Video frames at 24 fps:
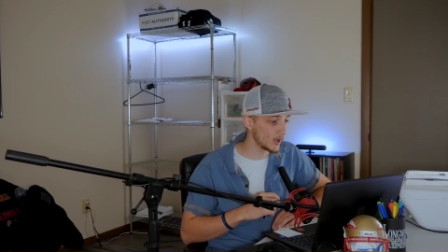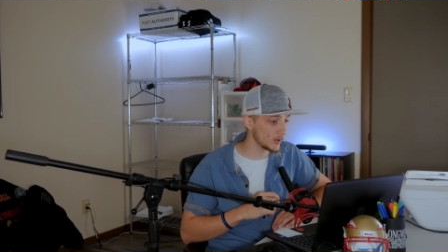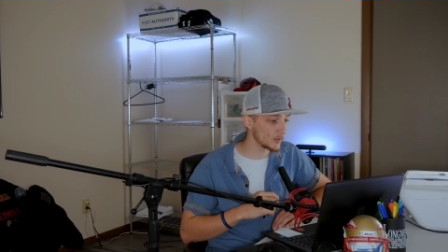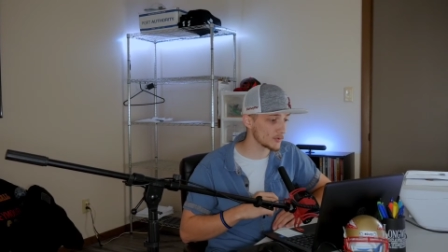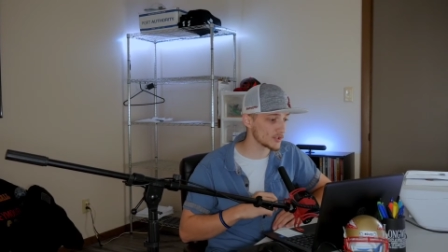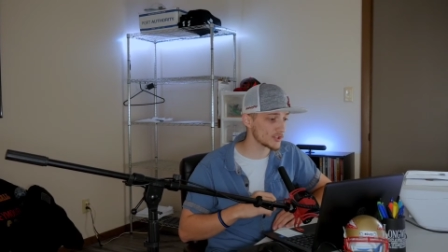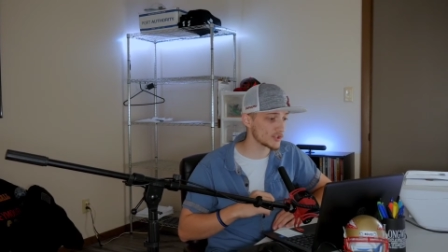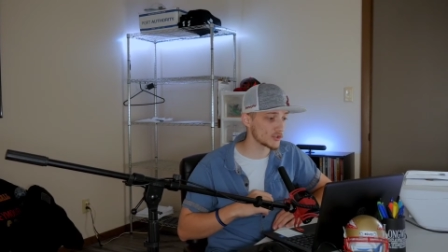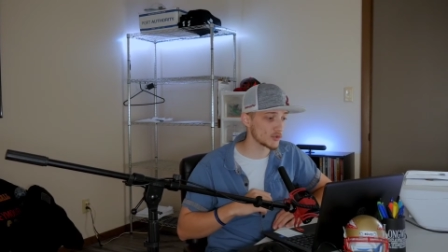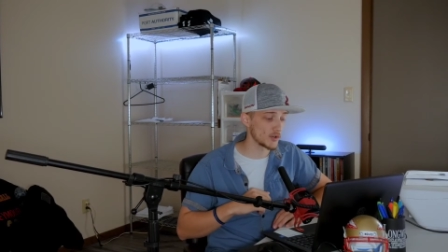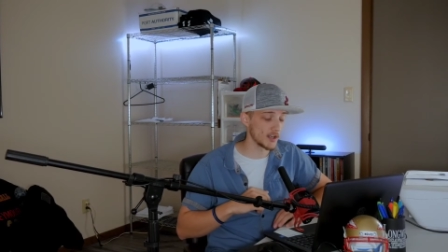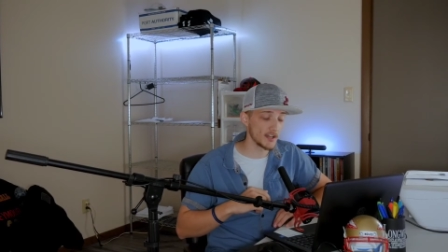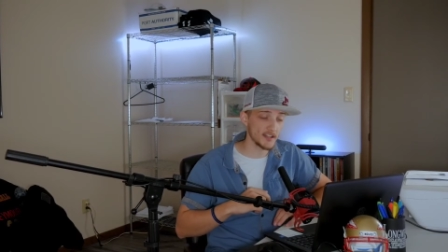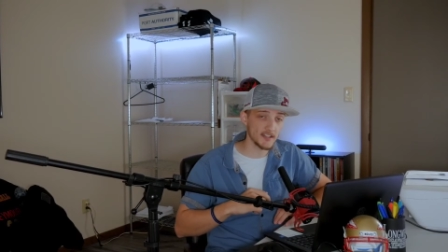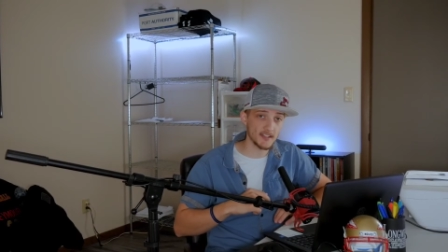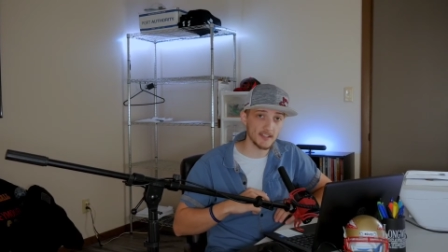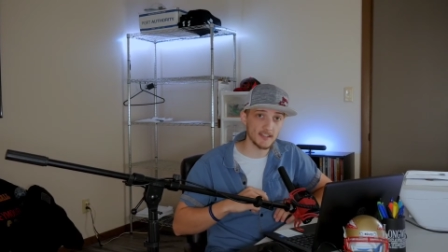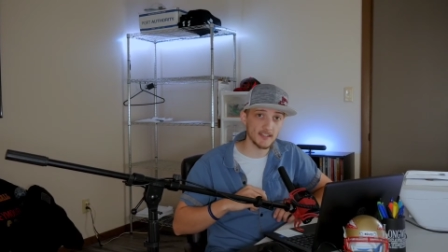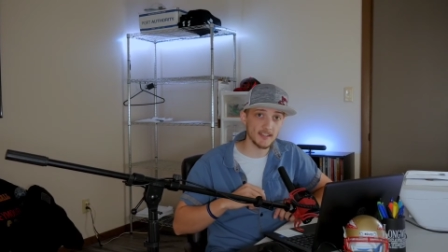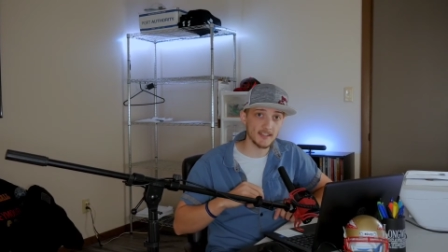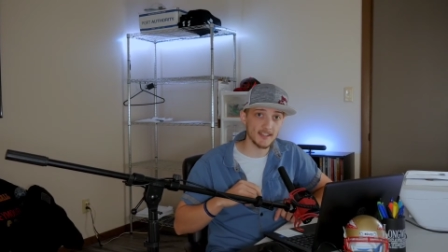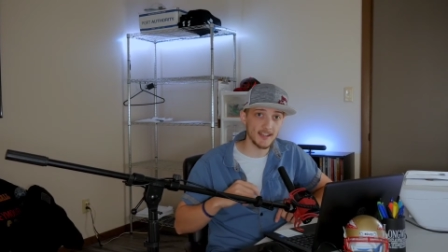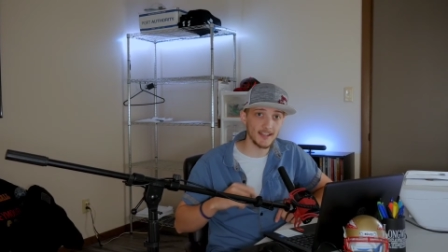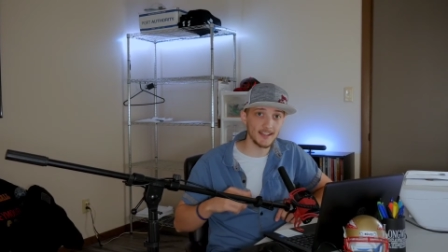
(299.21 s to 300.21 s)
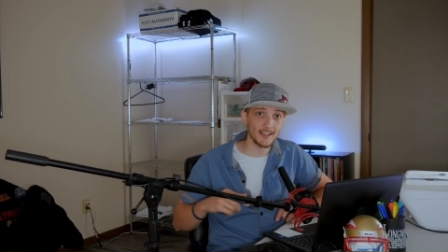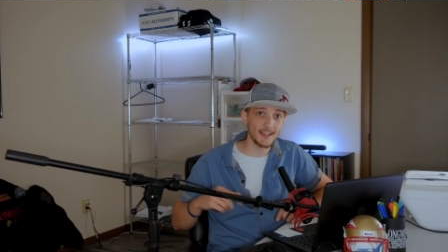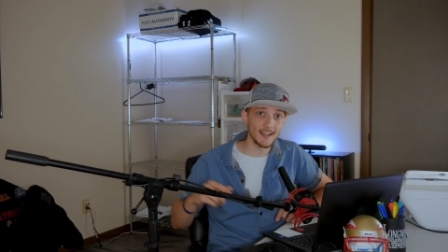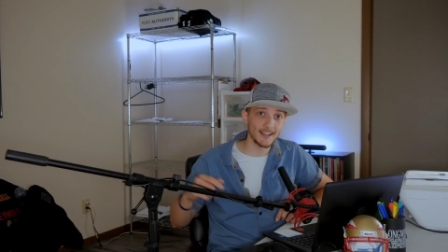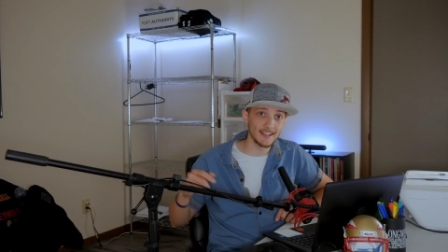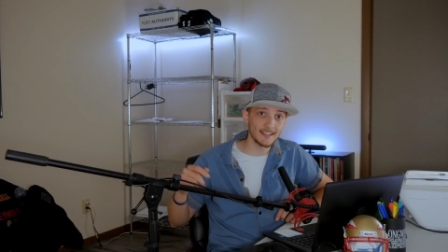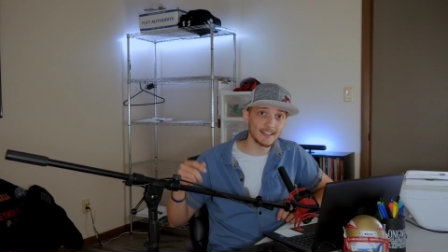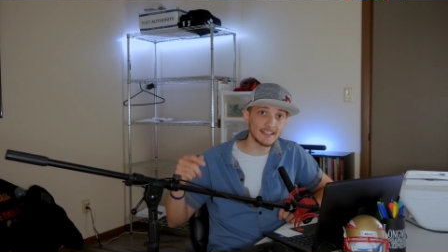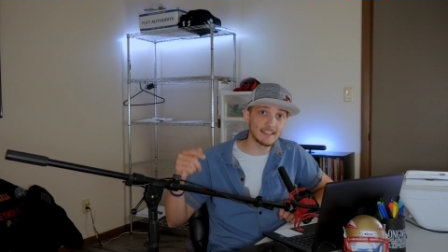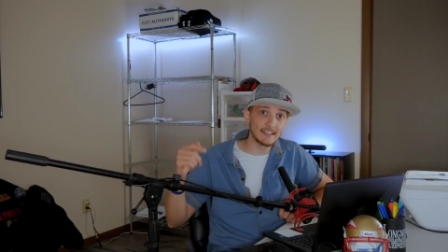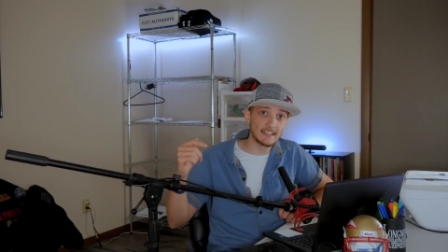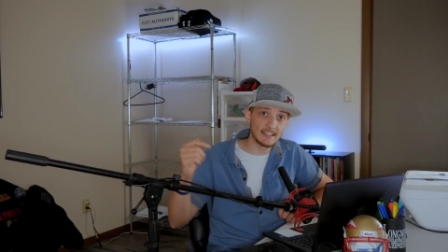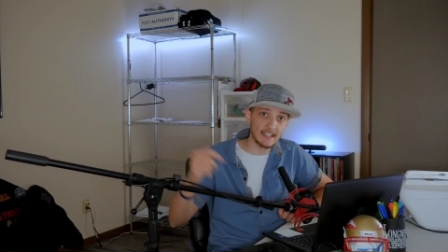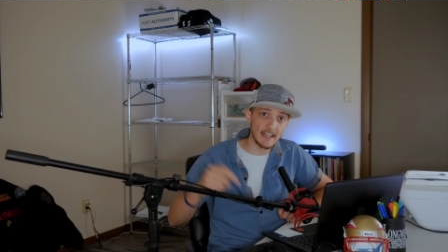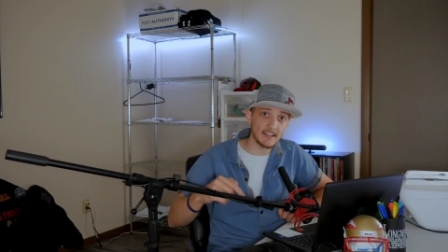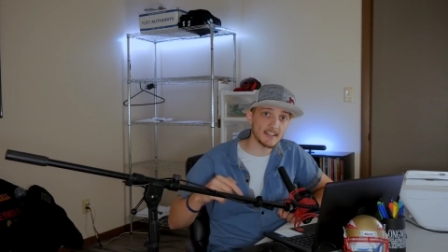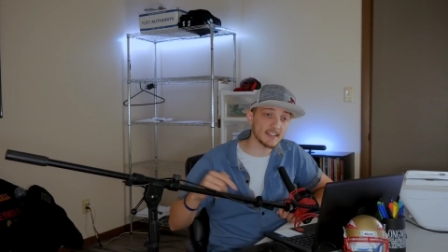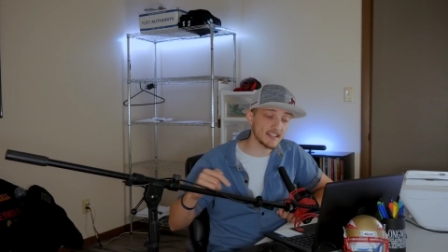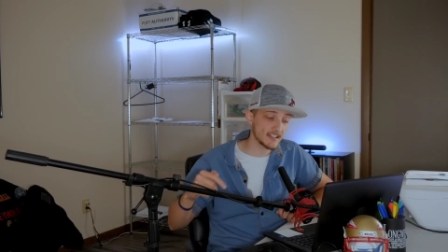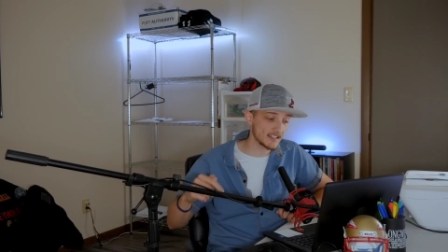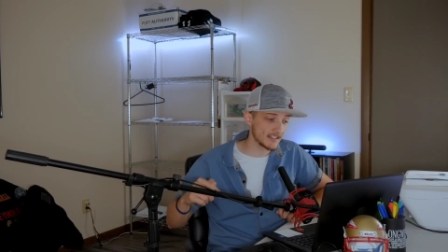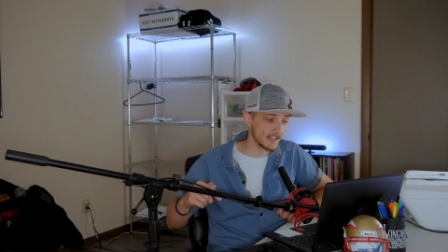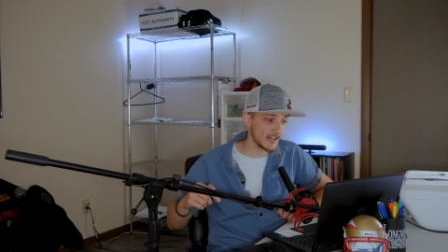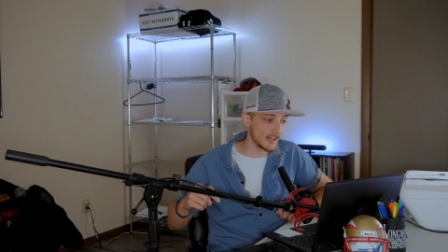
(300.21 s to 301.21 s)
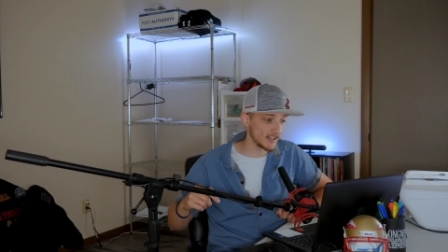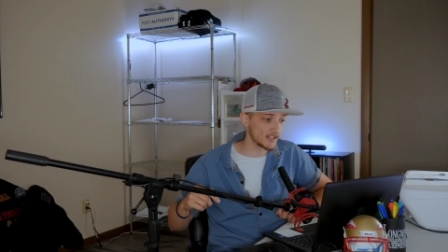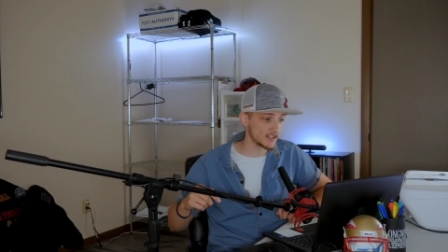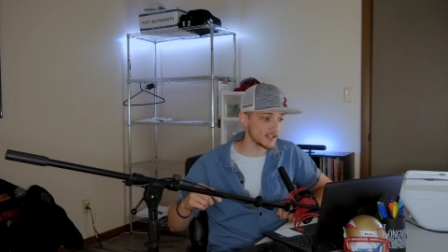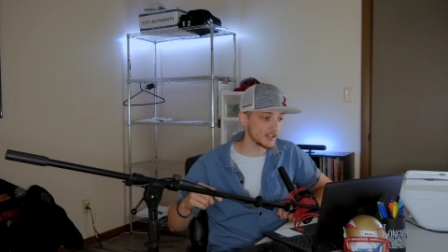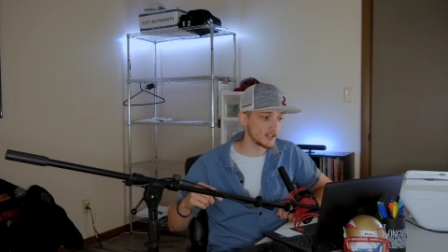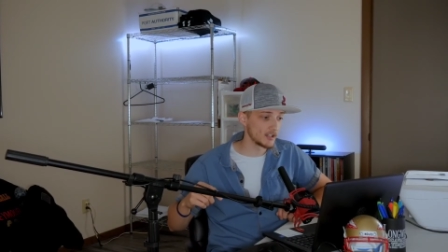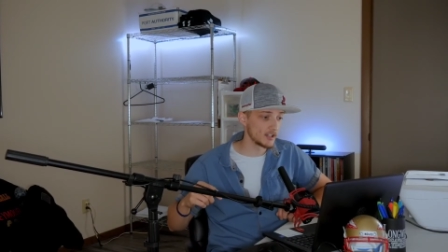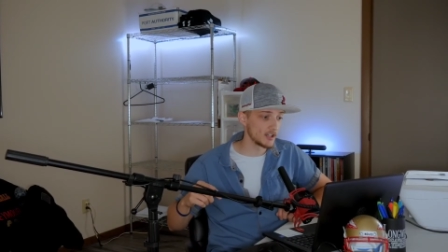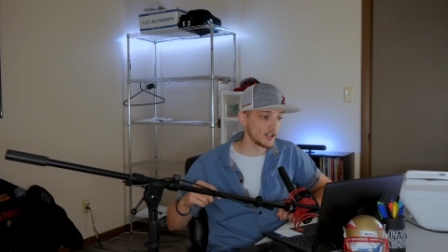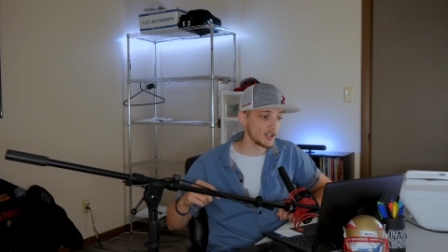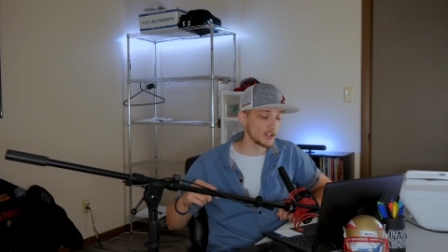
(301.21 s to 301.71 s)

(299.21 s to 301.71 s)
else tries to say against that